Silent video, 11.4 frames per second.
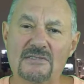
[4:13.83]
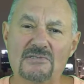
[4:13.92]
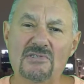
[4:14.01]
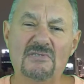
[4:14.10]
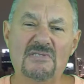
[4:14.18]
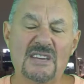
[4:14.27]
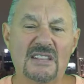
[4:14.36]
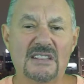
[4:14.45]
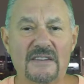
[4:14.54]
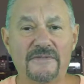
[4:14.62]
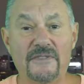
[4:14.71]
you can
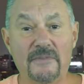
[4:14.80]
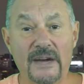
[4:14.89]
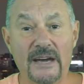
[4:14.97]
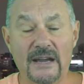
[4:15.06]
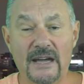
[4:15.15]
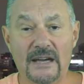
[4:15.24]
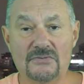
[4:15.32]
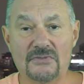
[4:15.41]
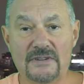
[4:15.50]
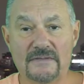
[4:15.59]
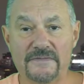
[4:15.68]
get there for about
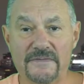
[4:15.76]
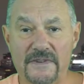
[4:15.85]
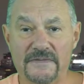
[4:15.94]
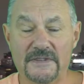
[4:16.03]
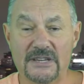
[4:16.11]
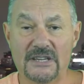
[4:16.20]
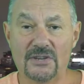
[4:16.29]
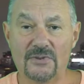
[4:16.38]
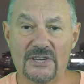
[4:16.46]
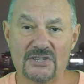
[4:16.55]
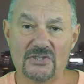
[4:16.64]

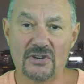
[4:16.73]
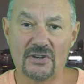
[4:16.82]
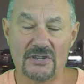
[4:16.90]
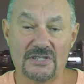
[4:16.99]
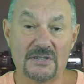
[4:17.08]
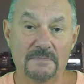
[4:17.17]
$150